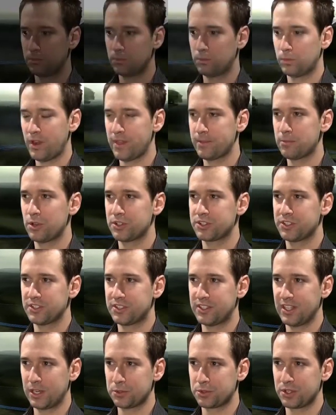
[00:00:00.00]
One of the most
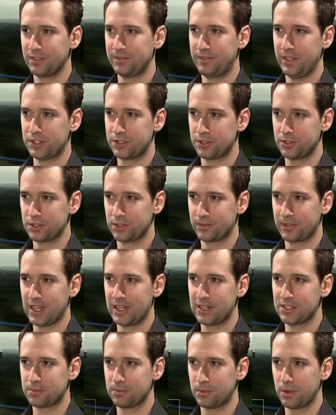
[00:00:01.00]
distinguishing features of
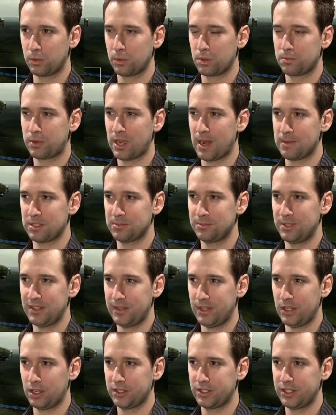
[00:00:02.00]
Gettysburg would probably be
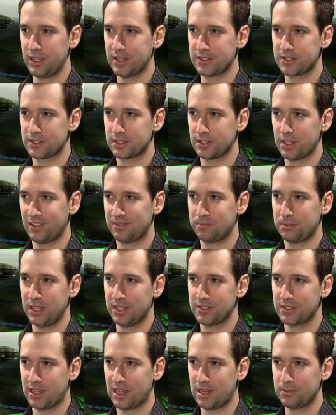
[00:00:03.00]
the RTS
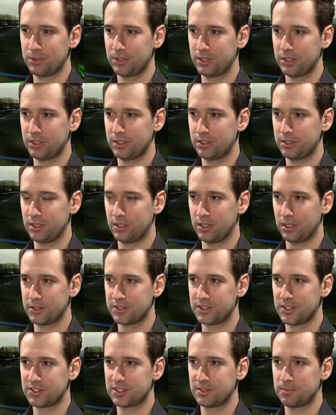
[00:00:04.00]
FPS hybrid
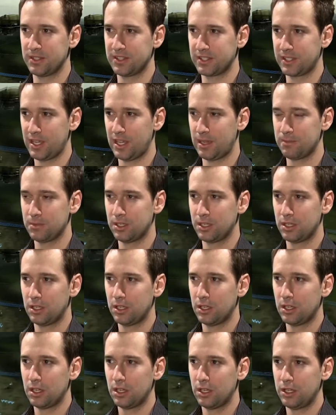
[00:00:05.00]
system in the game.
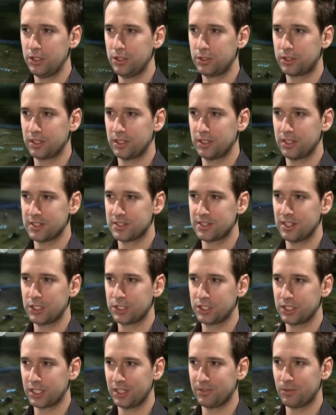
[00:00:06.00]
You can
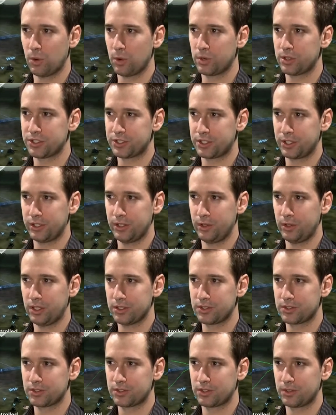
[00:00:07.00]
essentially give orders to your
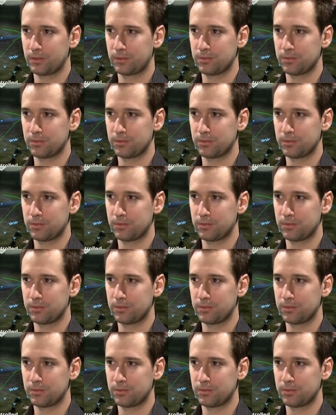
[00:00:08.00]
units